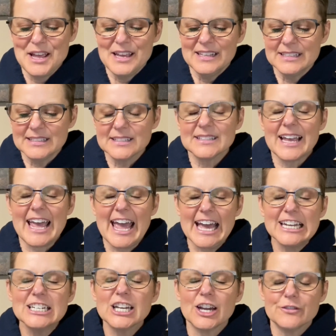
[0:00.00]
is a
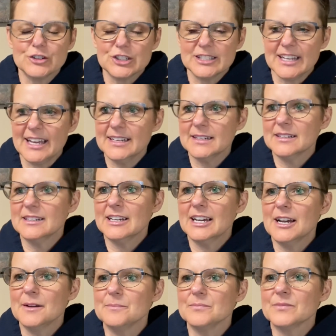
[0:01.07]
head cover set,
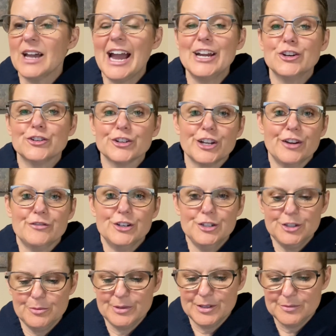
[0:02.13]
iron cover
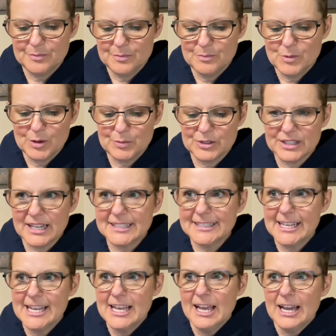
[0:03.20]
to be more precise.
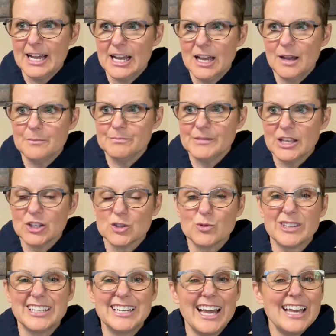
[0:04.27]
They looked
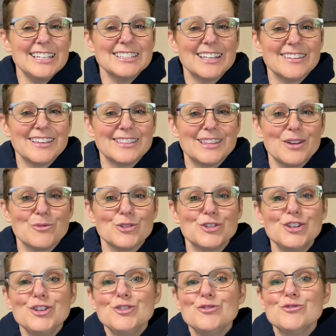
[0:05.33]
really nice. I thought they were
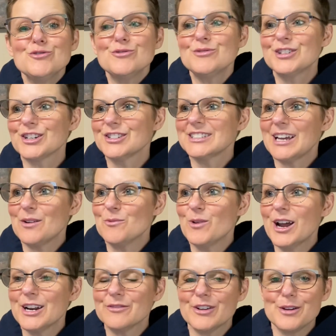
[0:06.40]
new. Turns out
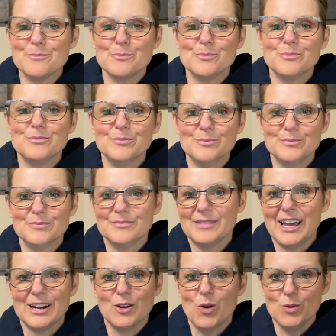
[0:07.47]
one of them
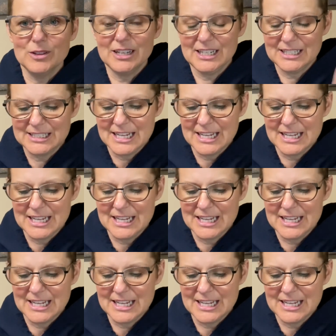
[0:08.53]
had a hole in it.